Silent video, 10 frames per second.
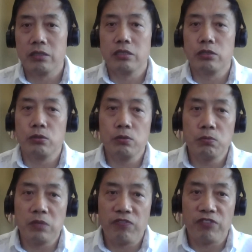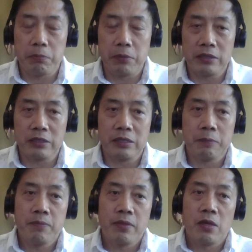Through wafer bonding,
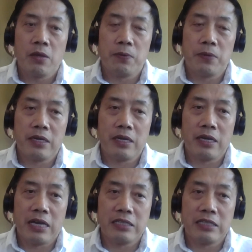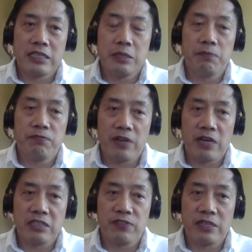we can get indium
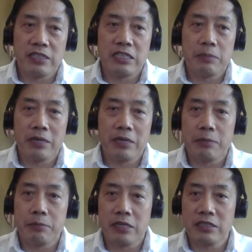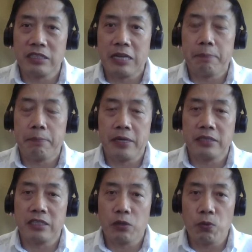phosphide, indium gallium arsenide
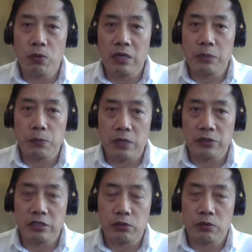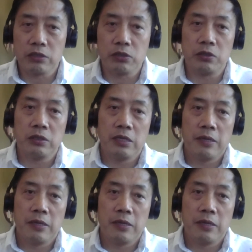based quantum well structure,